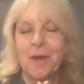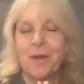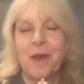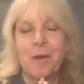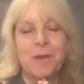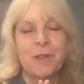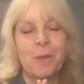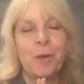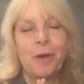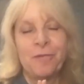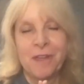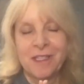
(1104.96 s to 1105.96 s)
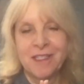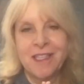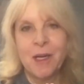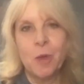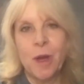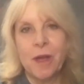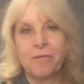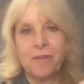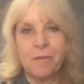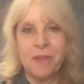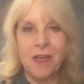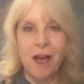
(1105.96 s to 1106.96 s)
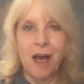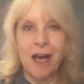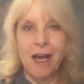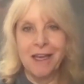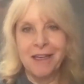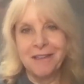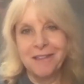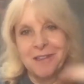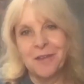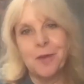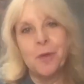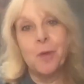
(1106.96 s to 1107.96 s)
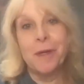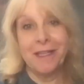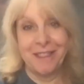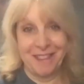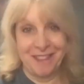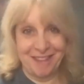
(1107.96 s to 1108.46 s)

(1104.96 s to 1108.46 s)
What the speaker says: That was a perfect segue from the I to the we.